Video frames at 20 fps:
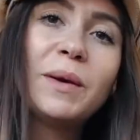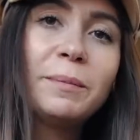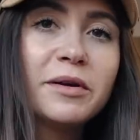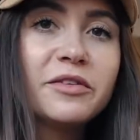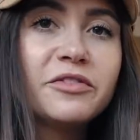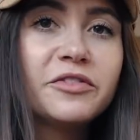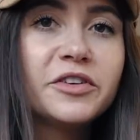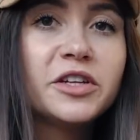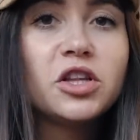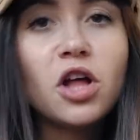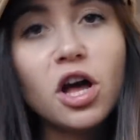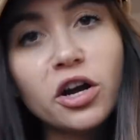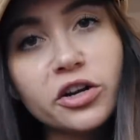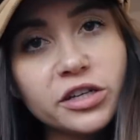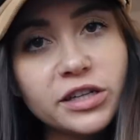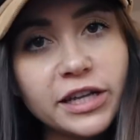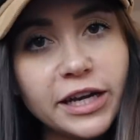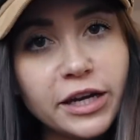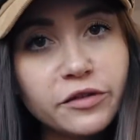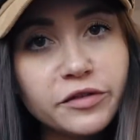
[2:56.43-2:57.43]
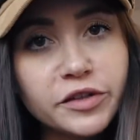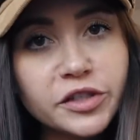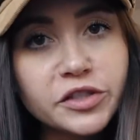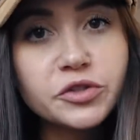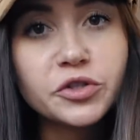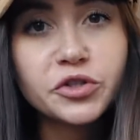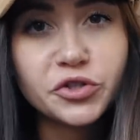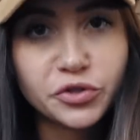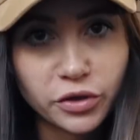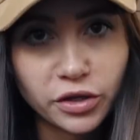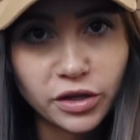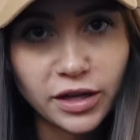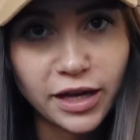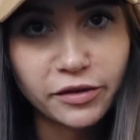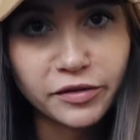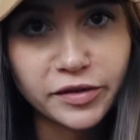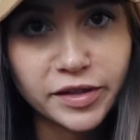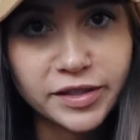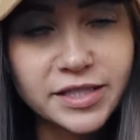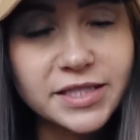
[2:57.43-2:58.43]
I prefer longer layovers or short
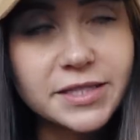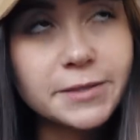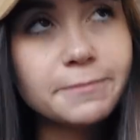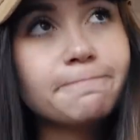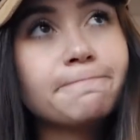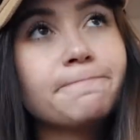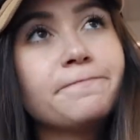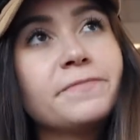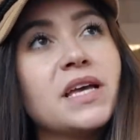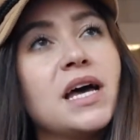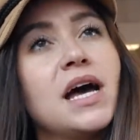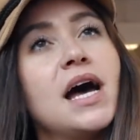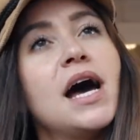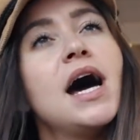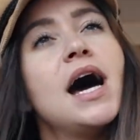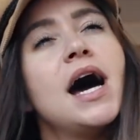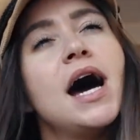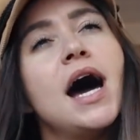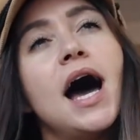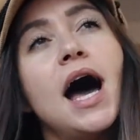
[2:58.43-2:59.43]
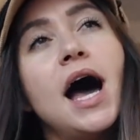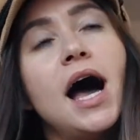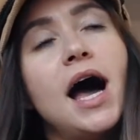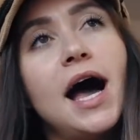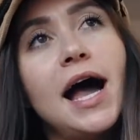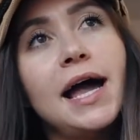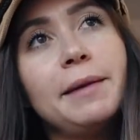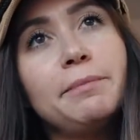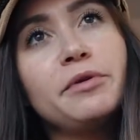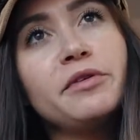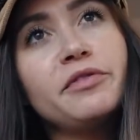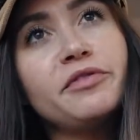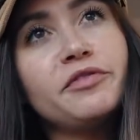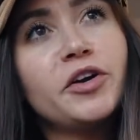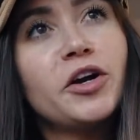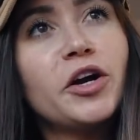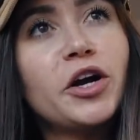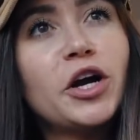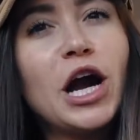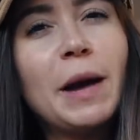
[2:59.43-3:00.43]
layovers? I
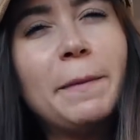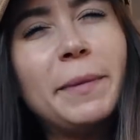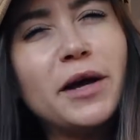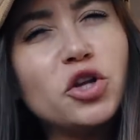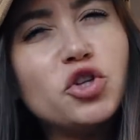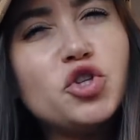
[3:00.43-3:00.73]
prefer about a